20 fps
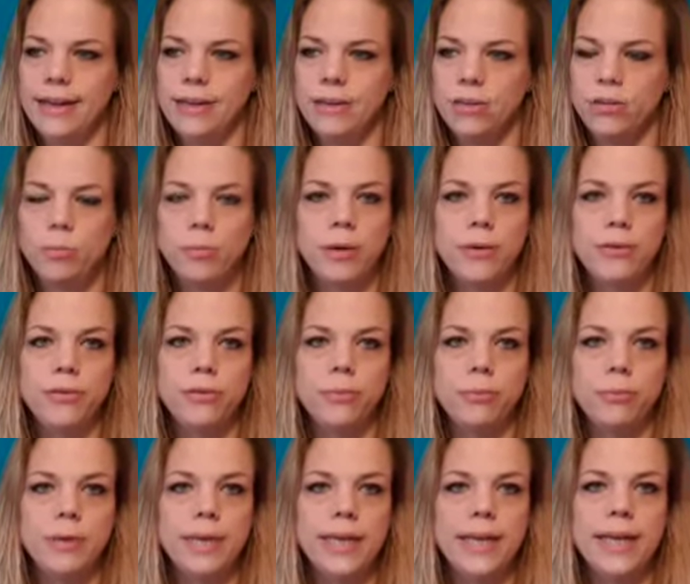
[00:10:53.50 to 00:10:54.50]
the spiritual
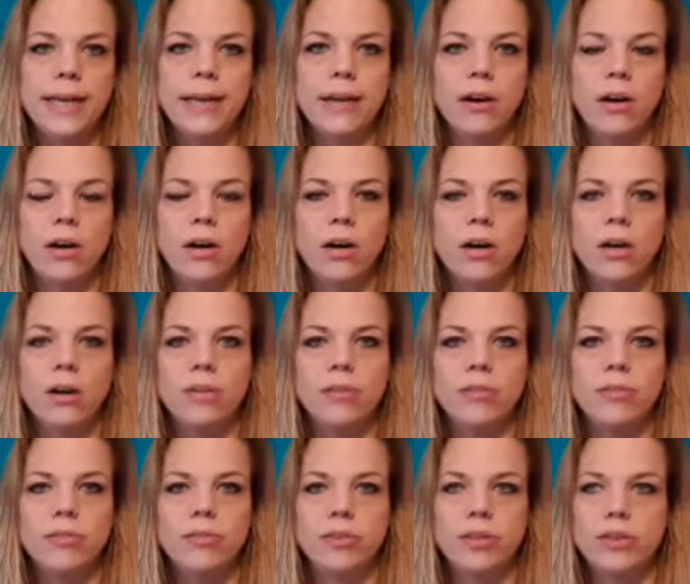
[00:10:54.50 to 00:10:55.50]
meaning
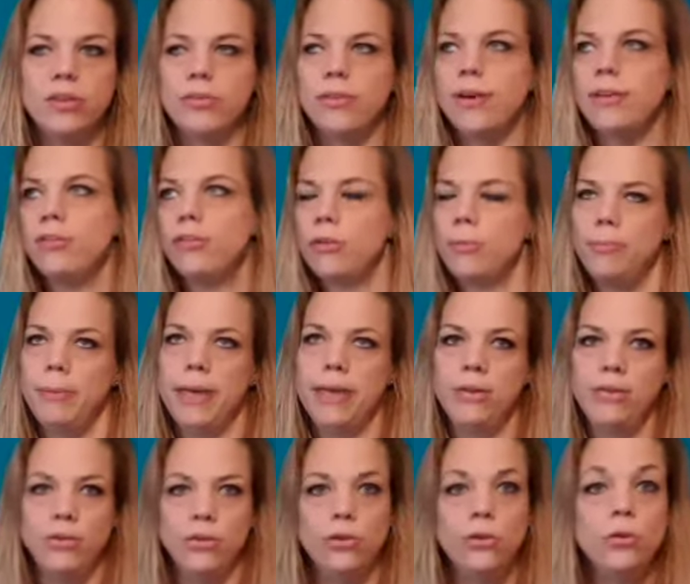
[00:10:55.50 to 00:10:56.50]
of a
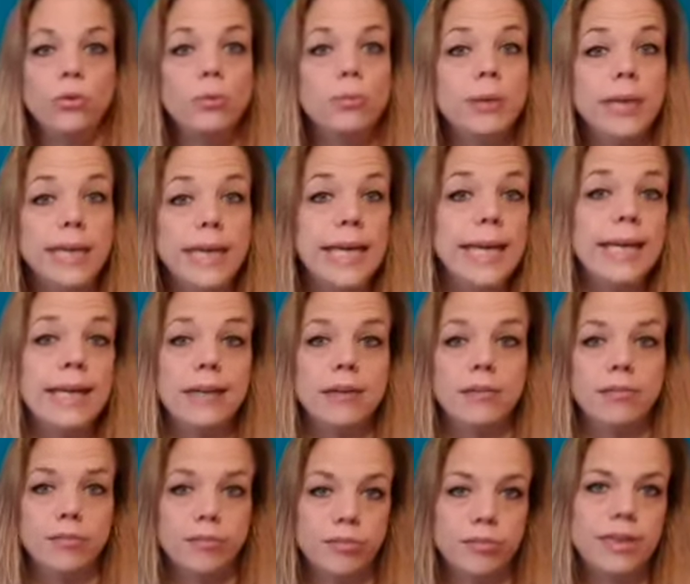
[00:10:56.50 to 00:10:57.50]
transformation, new
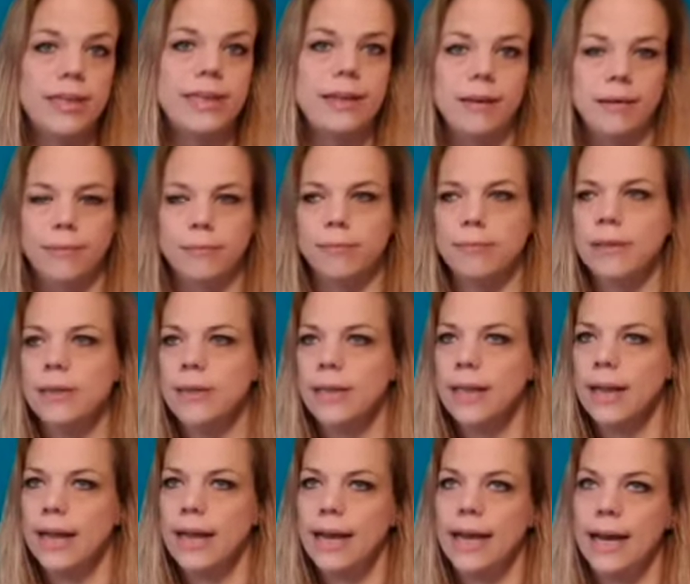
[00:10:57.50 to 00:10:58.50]
beginning, freedom.
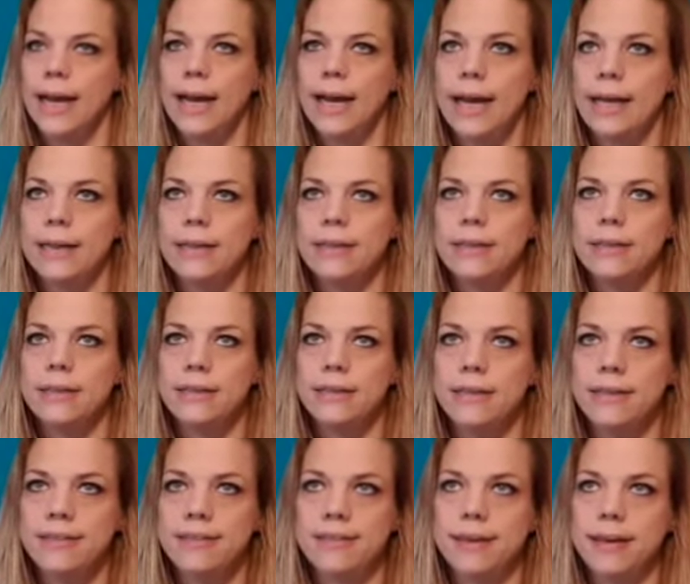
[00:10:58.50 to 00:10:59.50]
And
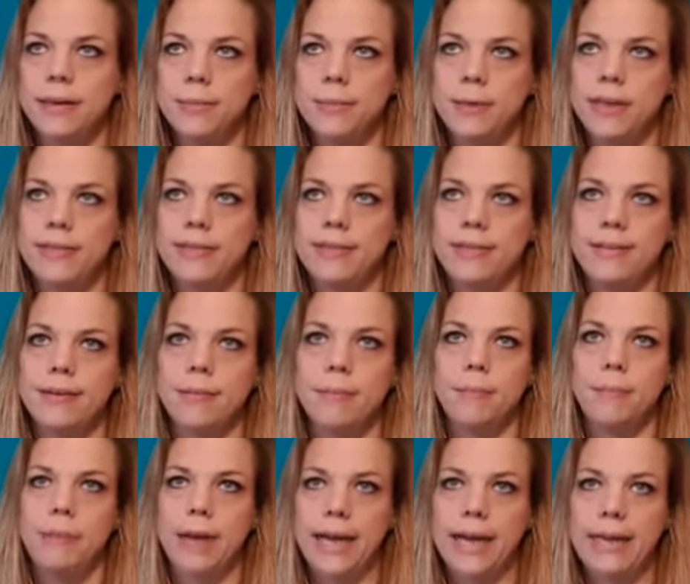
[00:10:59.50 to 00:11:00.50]
these kind of paintings are
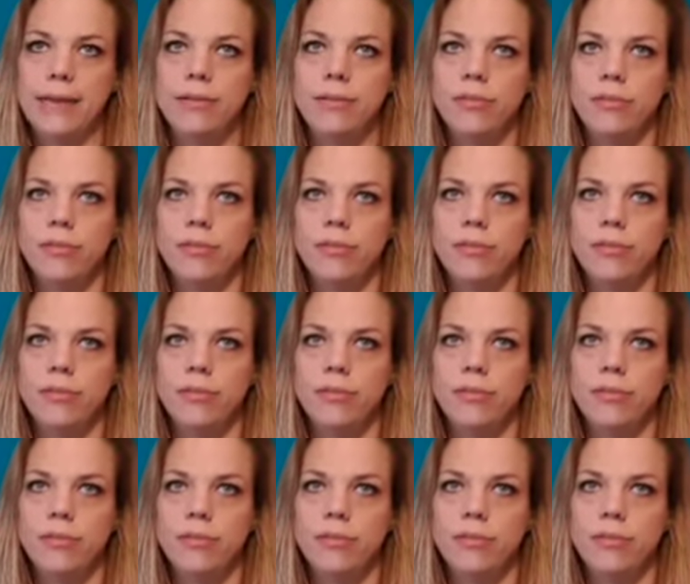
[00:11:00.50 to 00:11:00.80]
made